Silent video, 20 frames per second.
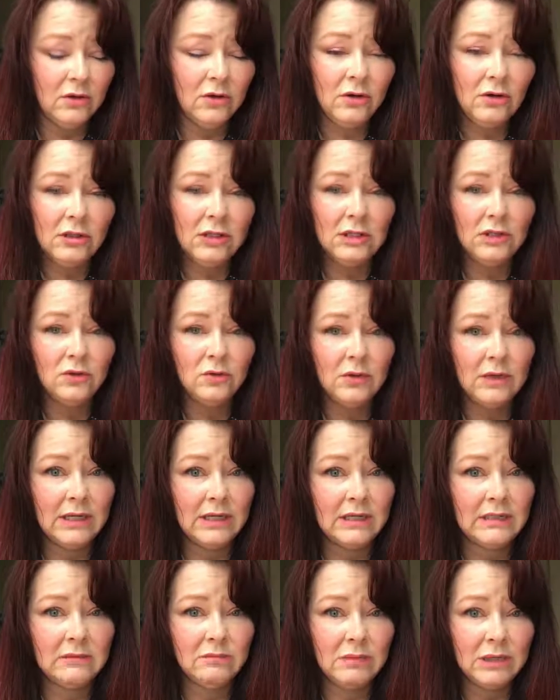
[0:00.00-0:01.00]
early
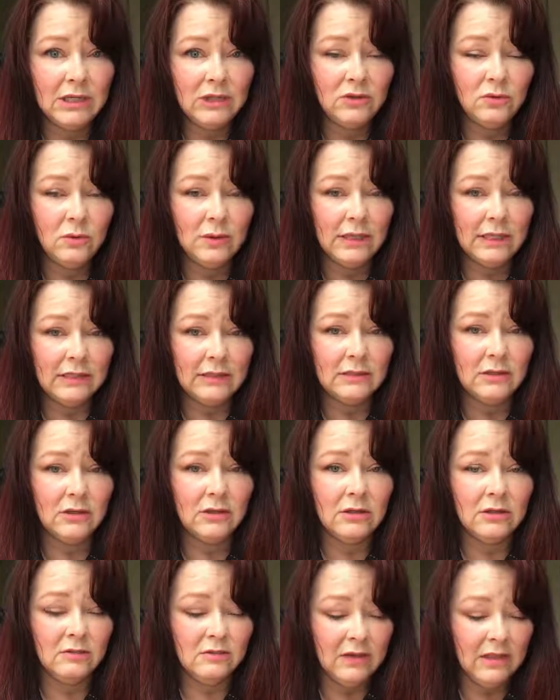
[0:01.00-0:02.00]
20s, mid 20s,
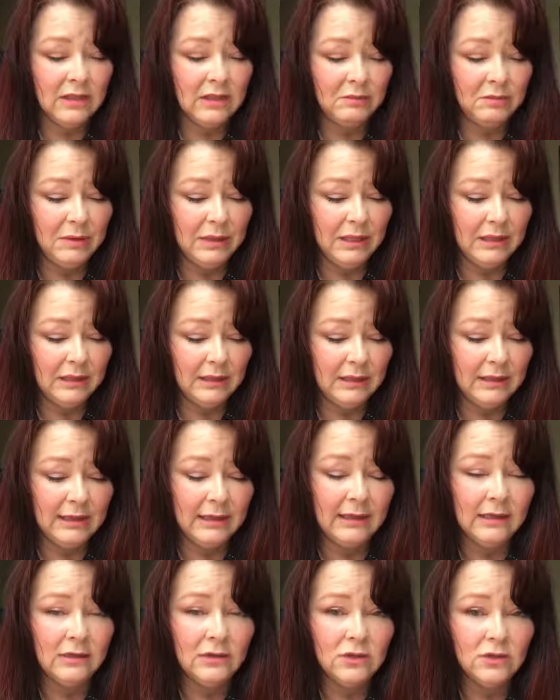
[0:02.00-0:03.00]
are developing
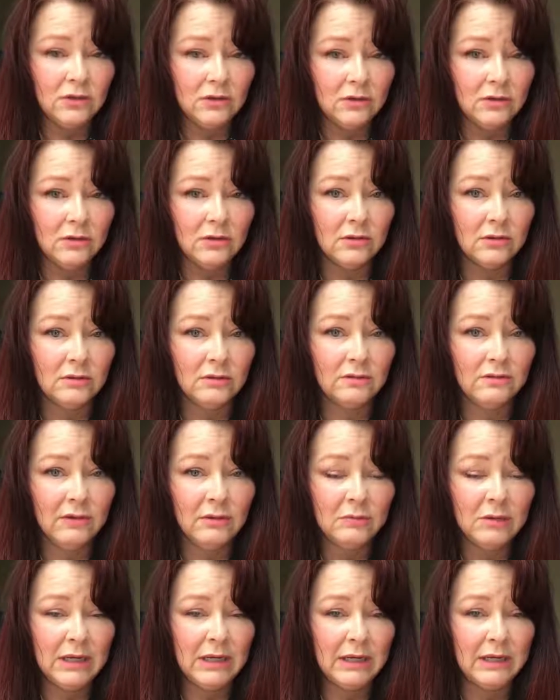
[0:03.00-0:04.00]
cancer,
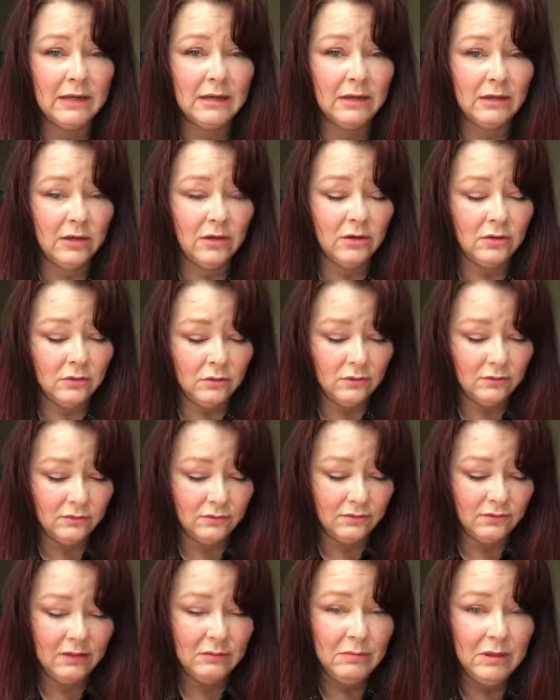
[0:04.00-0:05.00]

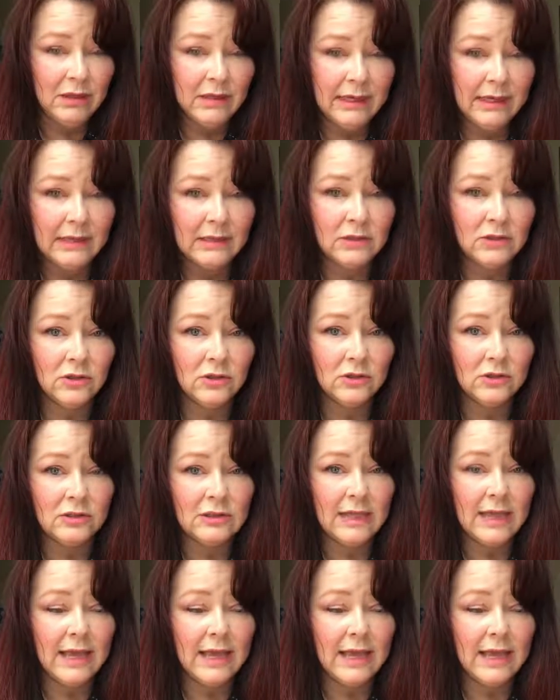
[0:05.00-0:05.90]
female cancers